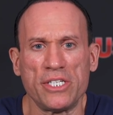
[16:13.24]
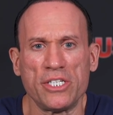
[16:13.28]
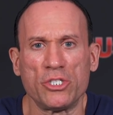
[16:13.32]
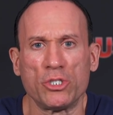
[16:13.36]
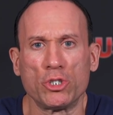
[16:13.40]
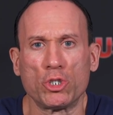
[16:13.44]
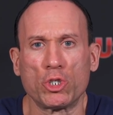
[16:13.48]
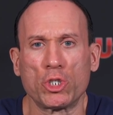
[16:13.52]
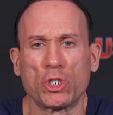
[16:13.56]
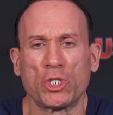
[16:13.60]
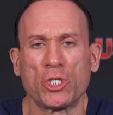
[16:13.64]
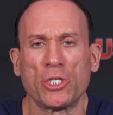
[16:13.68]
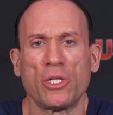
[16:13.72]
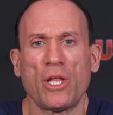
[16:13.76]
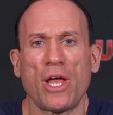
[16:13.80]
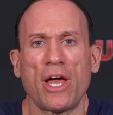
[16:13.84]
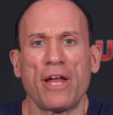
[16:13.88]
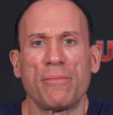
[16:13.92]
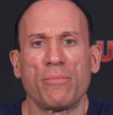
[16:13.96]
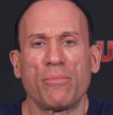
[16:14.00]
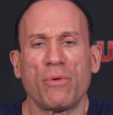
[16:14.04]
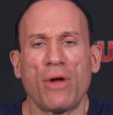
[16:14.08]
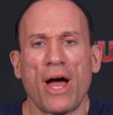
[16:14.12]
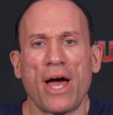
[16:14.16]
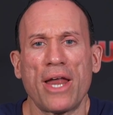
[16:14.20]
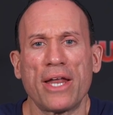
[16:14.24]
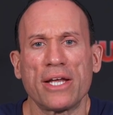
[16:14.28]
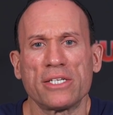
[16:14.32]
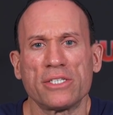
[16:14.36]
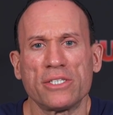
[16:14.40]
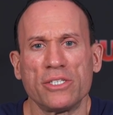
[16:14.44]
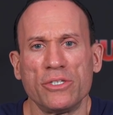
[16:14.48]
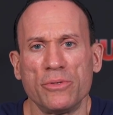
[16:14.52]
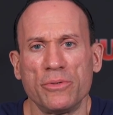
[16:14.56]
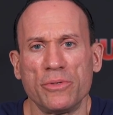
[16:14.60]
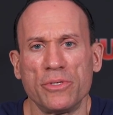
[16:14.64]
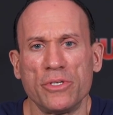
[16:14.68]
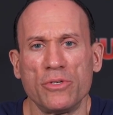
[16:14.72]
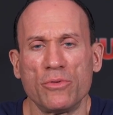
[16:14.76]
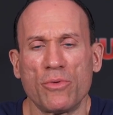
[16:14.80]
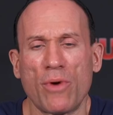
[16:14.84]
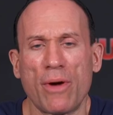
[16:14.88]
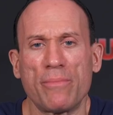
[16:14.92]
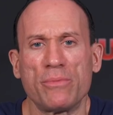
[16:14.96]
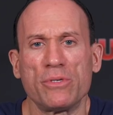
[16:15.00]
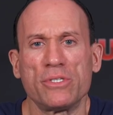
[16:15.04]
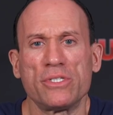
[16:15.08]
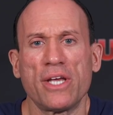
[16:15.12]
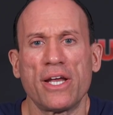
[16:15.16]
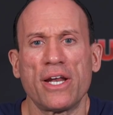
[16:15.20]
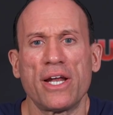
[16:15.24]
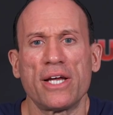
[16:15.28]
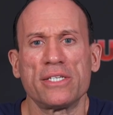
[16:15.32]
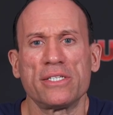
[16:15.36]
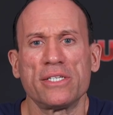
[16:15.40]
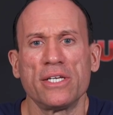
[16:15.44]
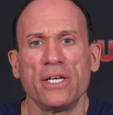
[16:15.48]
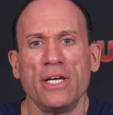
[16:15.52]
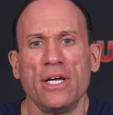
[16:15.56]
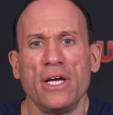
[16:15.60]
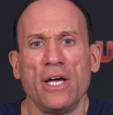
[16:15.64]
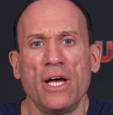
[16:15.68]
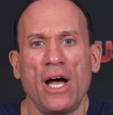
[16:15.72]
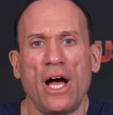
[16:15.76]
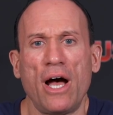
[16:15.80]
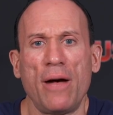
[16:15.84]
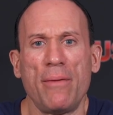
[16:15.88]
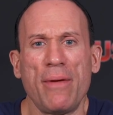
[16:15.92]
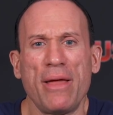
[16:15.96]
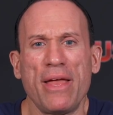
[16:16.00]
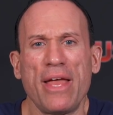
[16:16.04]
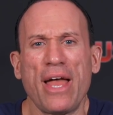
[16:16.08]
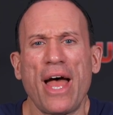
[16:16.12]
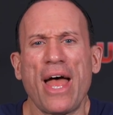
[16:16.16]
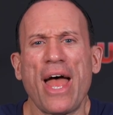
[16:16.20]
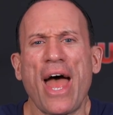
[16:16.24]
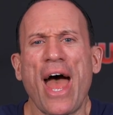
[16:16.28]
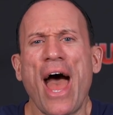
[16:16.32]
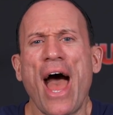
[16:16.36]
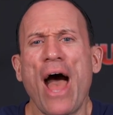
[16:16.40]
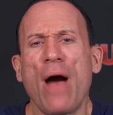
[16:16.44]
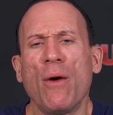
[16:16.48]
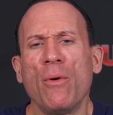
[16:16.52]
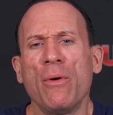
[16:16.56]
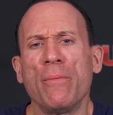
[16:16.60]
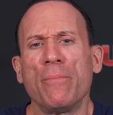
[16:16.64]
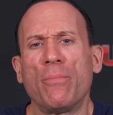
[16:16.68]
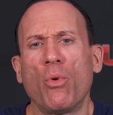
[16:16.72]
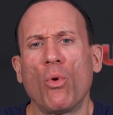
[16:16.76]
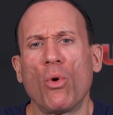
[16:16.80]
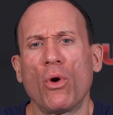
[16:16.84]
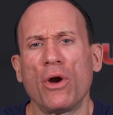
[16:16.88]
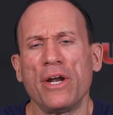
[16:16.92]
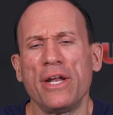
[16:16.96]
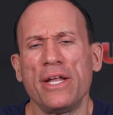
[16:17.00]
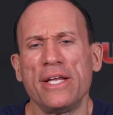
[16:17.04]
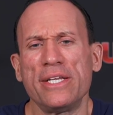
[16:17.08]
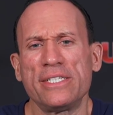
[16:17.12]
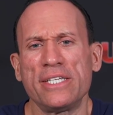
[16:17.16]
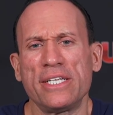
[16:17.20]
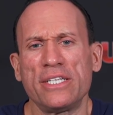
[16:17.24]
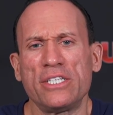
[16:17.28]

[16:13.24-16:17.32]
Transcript: nutrition line of products. You you represent us. Um, how important is it